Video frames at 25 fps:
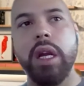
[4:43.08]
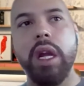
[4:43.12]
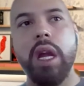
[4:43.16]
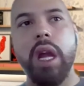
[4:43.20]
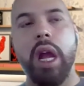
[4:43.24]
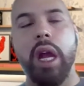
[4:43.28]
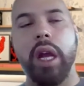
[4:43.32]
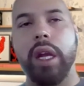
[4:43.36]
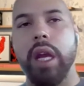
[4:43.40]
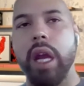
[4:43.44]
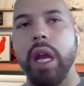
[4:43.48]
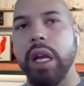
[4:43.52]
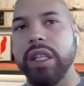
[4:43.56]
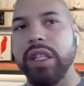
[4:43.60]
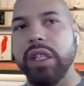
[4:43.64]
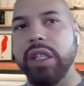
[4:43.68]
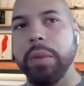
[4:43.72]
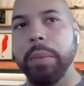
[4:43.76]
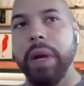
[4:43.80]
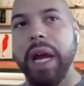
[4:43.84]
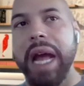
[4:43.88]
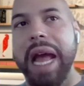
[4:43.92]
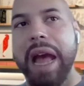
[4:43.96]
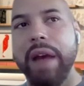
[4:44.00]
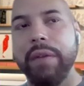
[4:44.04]
a
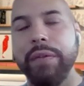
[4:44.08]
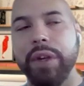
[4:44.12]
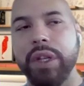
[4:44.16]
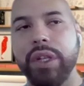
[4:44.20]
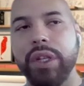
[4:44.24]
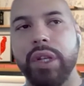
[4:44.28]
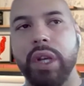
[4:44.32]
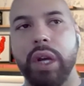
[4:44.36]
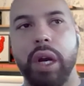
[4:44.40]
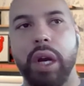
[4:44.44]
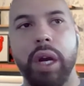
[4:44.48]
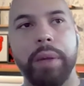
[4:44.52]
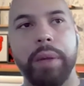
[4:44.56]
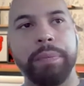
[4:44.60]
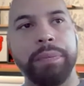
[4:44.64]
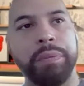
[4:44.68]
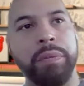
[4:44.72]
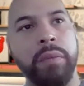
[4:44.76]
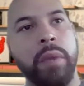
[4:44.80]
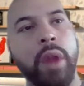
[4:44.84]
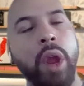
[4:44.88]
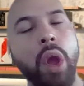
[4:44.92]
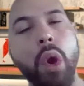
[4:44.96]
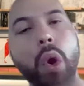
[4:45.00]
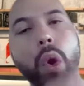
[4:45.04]
customer avatar,
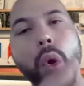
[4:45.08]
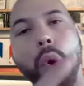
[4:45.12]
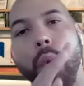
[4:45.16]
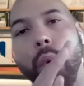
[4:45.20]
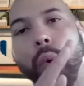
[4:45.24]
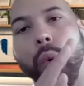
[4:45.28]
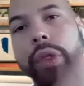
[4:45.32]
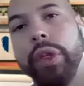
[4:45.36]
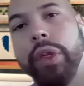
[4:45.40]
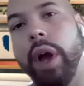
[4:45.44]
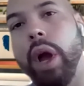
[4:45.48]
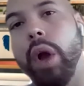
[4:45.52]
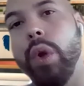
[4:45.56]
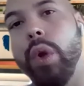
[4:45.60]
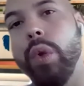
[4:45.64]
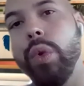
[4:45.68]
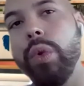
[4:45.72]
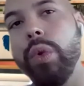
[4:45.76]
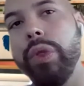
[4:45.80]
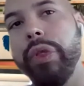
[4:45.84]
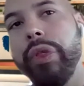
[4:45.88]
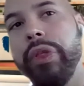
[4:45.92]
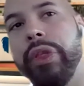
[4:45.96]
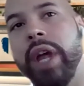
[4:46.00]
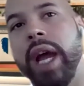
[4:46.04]
although
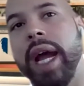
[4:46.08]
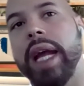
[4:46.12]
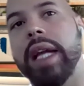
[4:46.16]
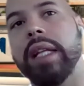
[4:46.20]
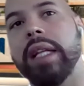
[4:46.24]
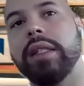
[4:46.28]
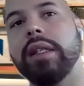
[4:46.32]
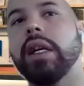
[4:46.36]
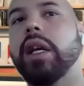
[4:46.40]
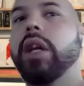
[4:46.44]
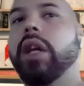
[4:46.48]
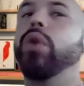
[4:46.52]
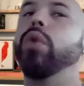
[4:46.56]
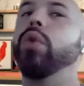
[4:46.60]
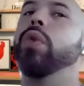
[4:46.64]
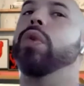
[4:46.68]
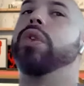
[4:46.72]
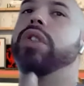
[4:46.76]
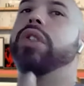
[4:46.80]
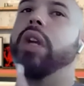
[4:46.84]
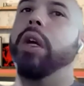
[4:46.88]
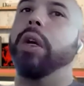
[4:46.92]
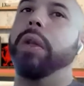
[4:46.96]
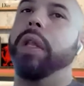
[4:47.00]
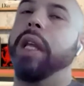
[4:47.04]
that can
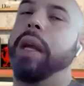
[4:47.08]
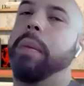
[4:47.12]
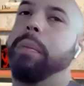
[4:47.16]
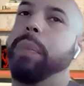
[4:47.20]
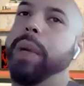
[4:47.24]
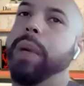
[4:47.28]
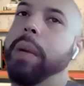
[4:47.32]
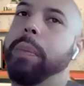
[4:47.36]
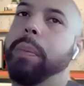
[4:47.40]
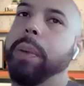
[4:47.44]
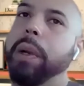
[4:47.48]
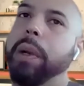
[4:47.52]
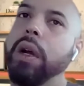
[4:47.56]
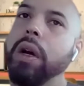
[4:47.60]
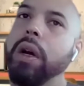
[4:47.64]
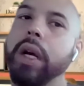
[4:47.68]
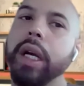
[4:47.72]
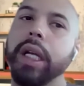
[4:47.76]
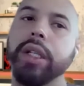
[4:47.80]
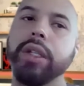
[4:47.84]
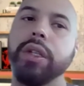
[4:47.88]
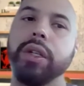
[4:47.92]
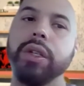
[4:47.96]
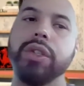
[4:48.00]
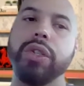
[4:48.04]
also then be
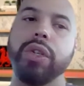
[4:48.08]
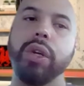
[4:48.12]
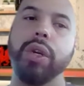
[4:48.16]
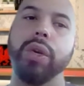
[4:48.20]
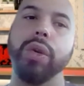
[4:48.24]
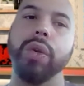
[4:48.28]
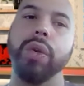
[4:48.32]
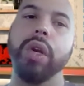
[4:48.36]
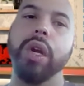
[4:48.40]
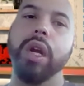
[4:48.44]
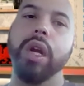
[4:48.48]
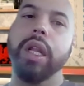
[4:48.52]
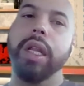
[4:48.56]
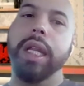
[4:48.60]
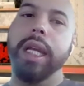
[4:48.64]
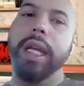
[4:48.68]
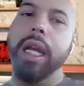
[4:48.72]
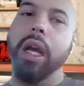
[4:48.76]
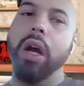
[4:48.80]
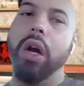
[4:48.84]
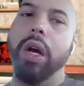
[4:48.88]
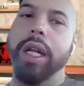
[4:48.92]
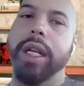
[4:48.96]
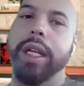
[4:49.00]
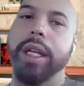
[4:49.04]
applied to the
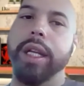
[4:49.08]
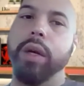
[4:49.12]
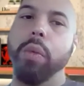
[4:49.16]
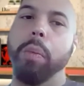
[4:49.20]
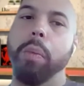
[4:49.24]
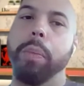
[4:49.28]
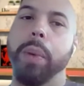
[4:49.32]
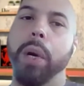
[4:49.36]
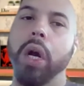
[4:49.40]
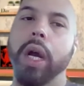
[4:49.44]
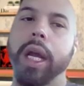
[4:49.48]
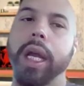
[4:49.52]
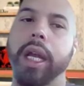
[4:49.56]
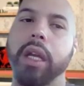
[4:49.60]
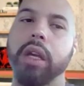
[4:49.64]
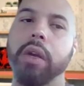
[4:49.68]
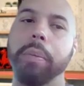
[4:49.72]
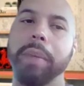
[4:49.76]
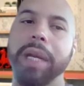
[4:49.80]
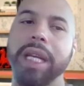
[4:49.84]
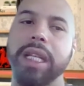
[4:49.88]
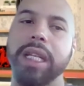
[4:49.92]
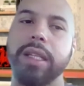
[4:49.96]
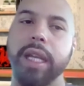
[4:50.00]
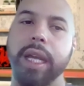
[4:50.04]
ideal buying
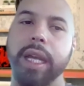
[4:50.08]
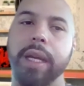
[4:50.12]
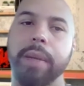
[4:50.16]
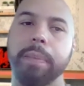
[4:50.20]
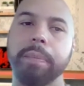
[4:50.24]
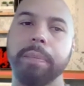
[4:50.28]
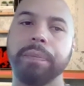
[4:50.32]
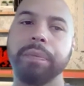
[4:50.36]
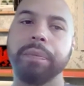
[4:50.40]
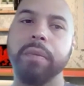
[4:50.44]
committee.